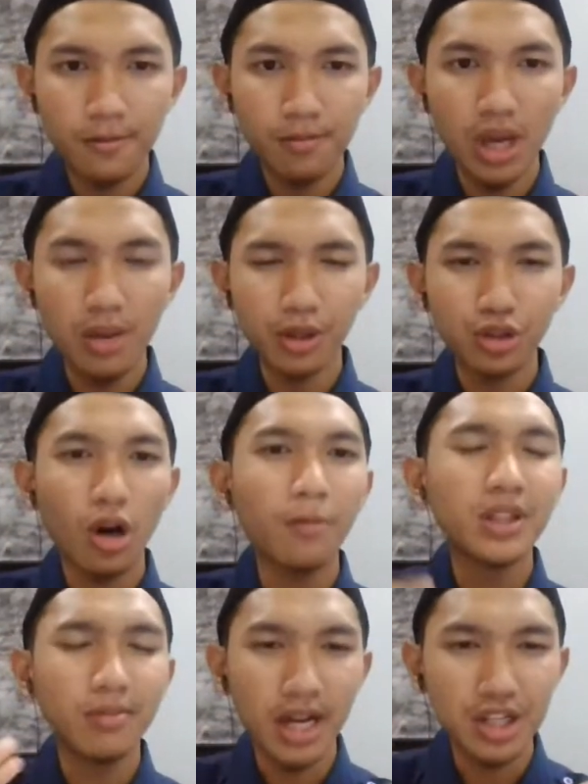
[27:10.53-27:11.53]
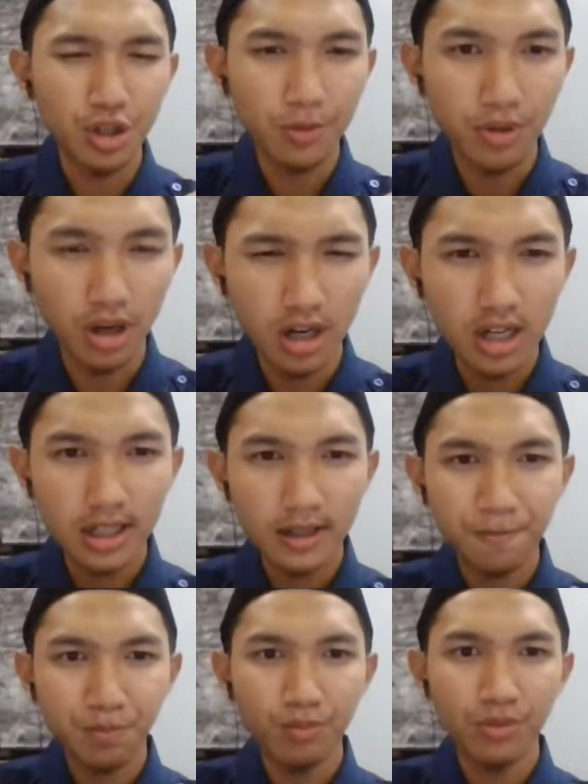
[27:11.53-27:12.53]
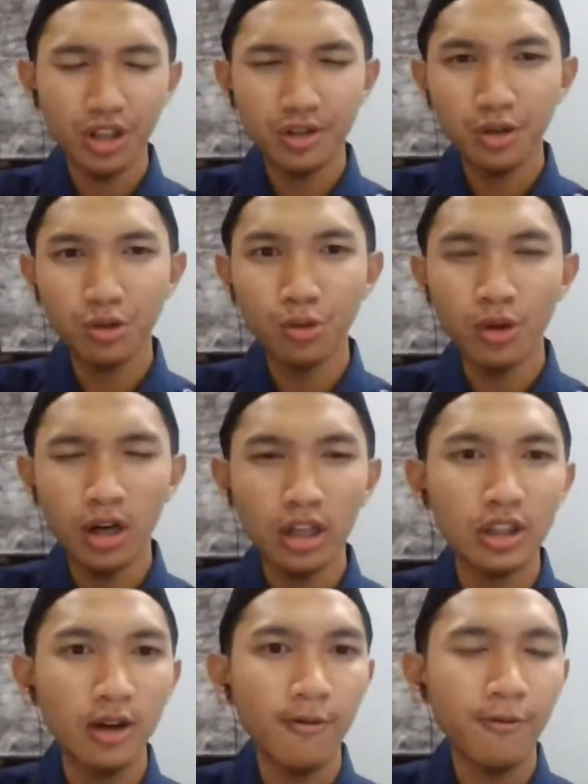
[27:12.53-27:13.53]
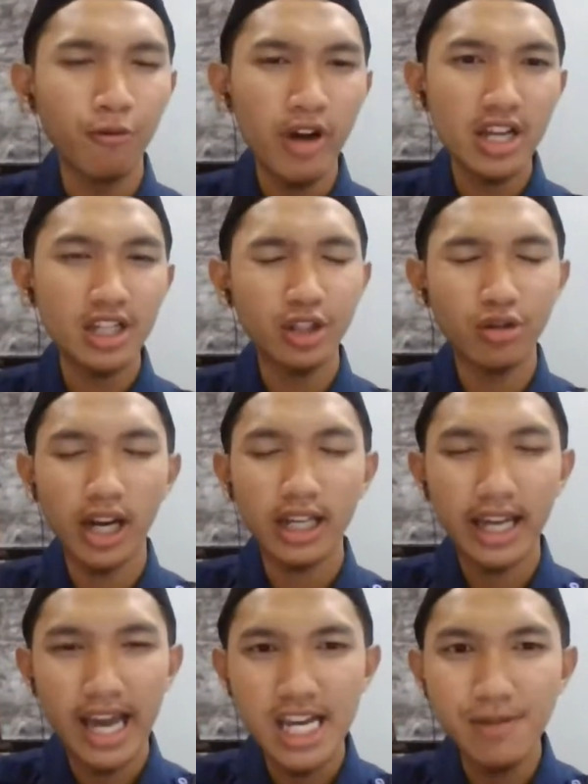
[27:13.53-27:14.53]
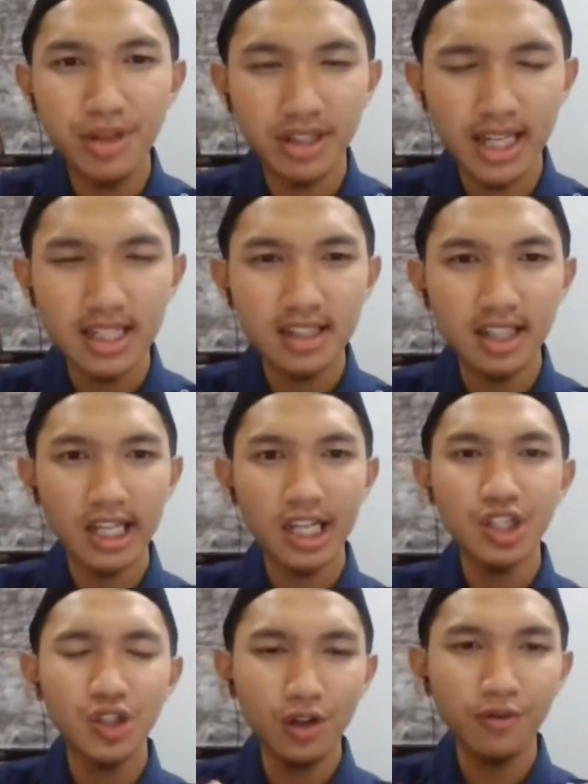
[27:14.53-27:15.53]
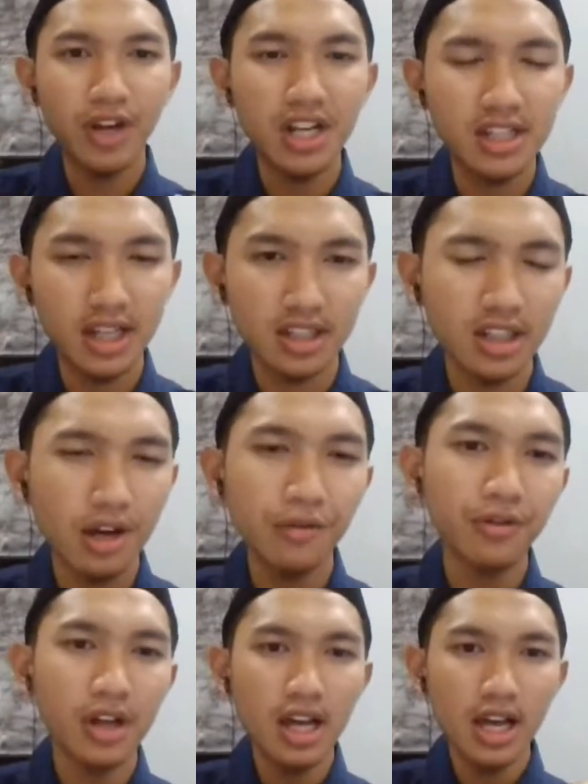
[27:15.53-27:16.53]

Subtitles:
be able to optimize your product through a lot of ways, through like A/B testing, surveys, and stuff.